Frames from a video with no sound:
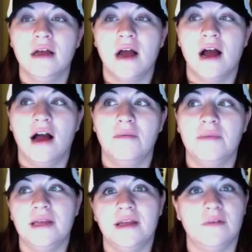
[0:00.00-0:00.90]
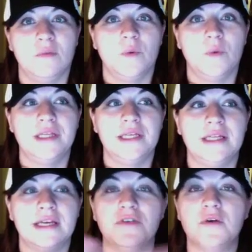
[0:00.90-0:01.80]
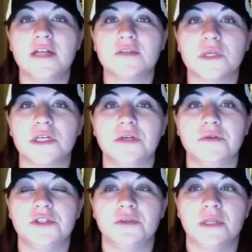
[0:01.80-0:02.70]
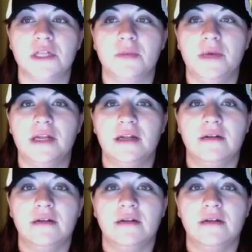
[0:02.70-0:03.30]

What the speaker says: it really, like, if you guys were to YouTube a little bit